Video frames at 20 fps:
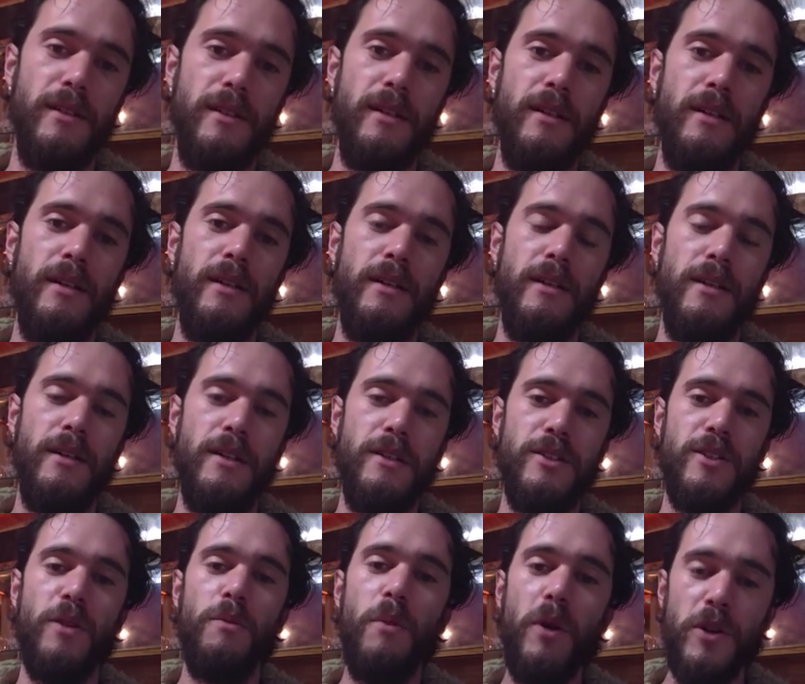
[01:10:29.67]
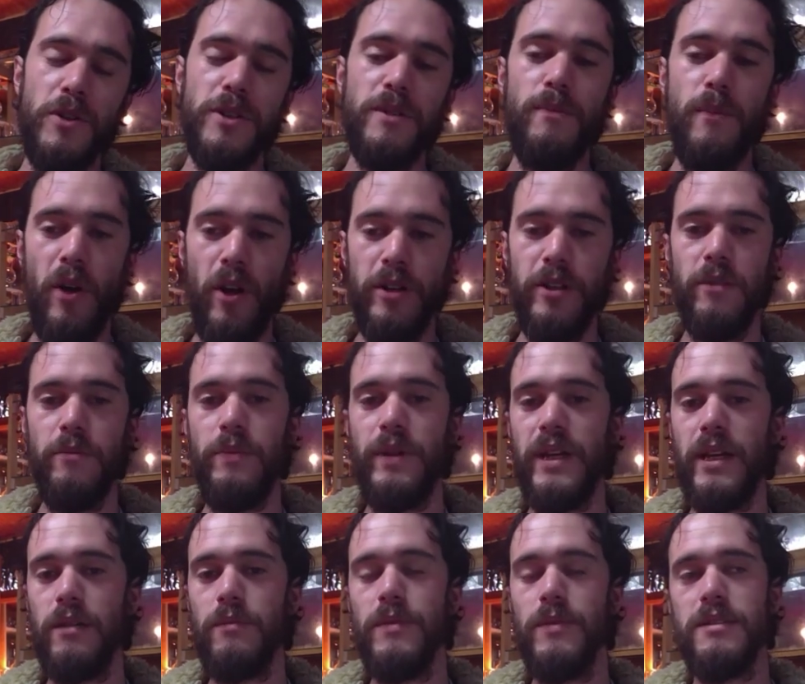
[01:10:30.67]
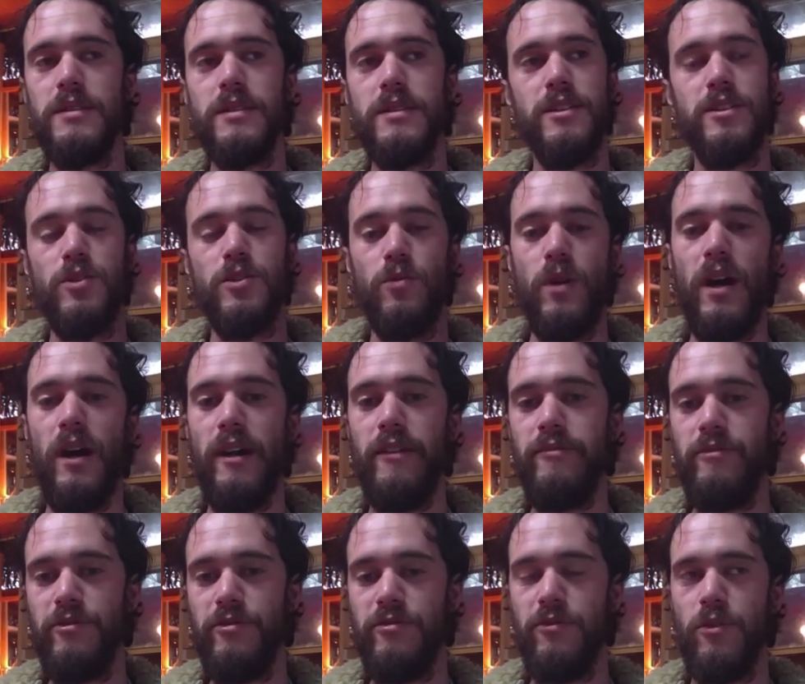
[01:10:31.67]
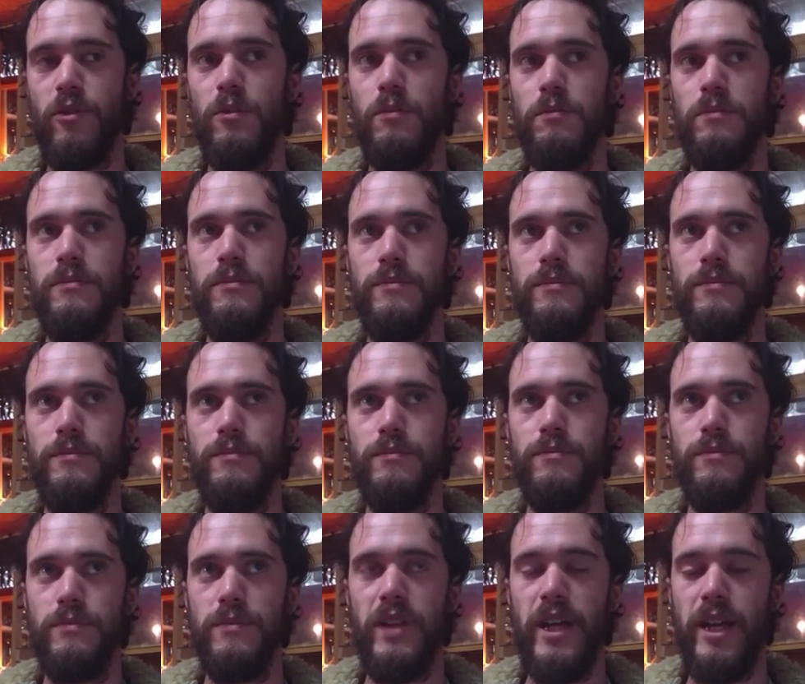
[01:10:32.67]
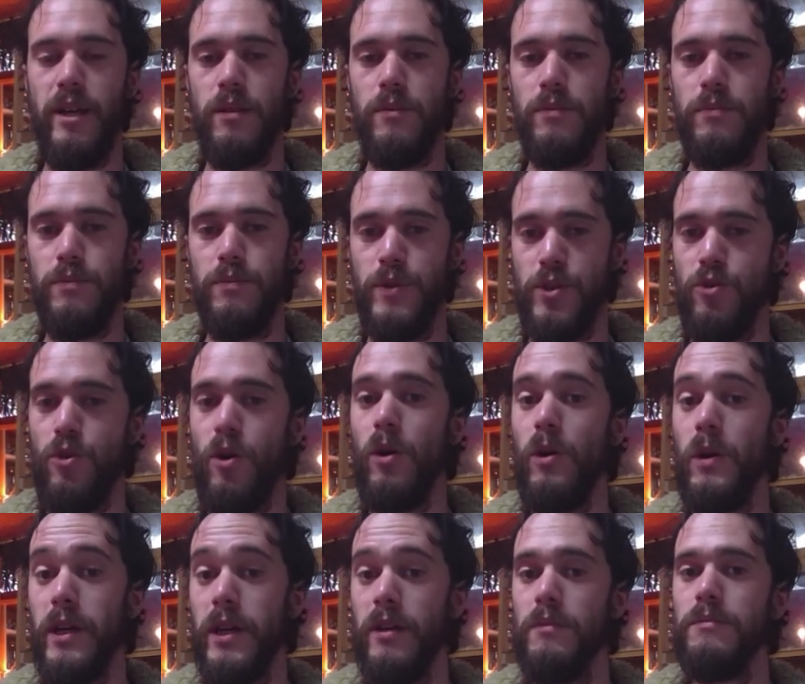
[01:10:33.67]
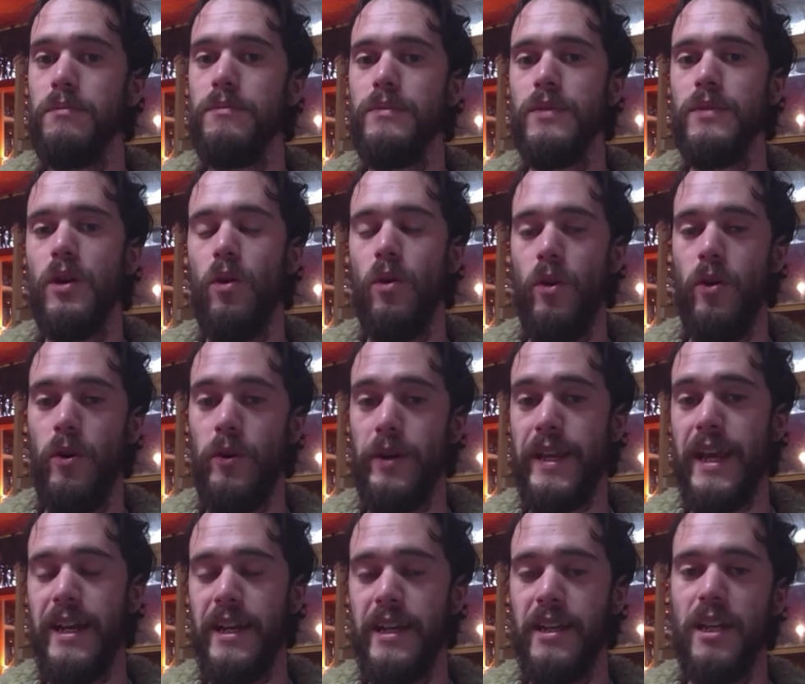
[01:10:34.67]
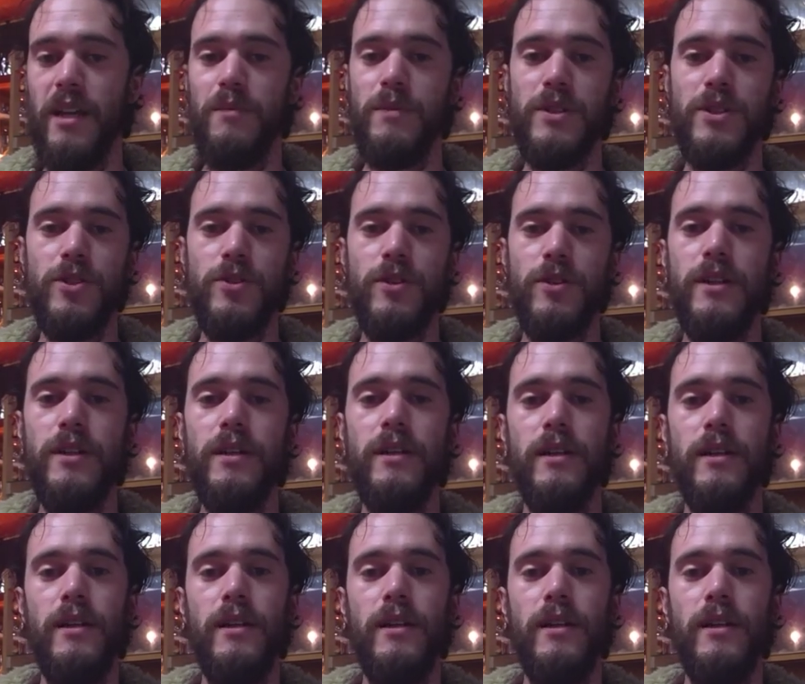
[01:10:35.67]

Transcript: Wow. So most modern pigments are derived from like petroleum or organic chemistry.